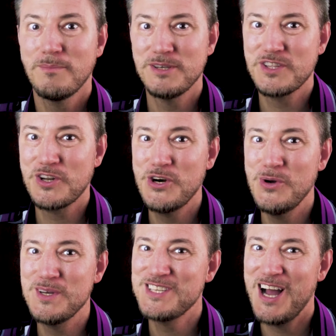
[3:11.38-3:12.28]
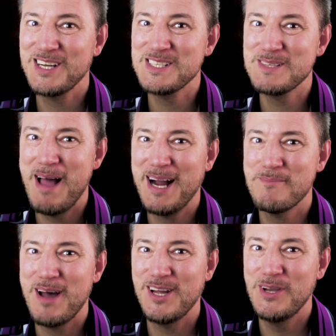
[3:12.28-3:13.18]
Because the crew is talking smack
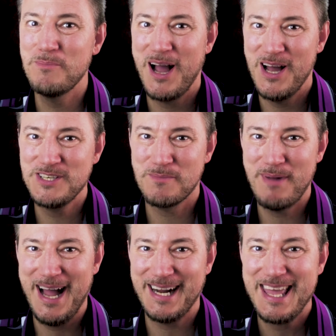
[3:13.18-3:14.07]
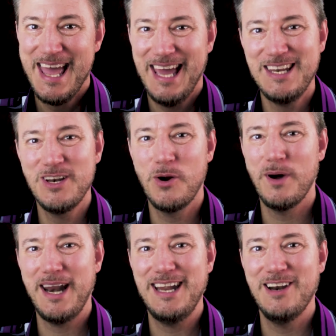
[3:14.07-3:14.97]
about you behind your back, and you don't
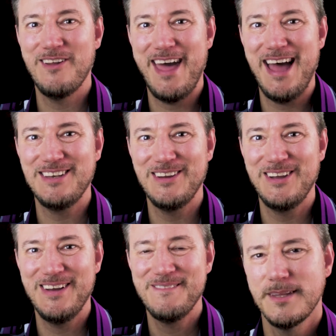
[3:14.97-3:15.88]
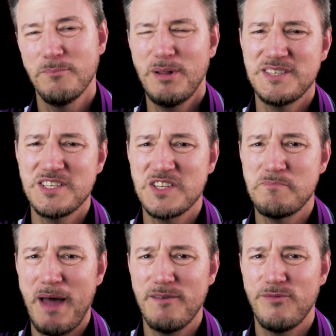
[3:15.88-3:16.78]
want to hear that, do you? Plus, it's just
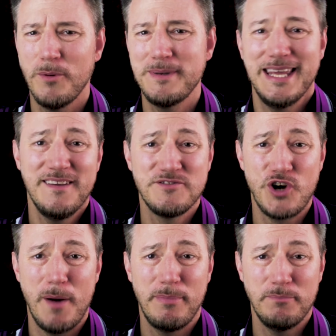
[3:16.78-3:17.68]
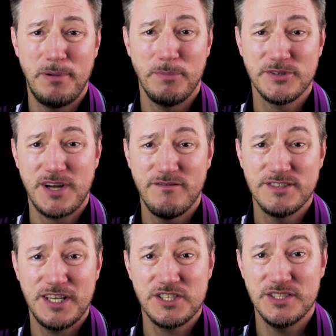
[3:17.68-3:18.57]
bad form to eavesdrop on people's
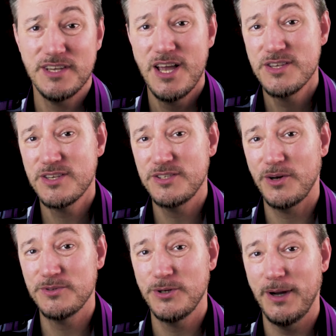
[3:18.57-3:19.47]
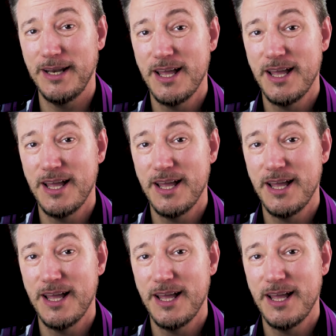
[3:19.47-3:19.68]
conversations, so don't do it.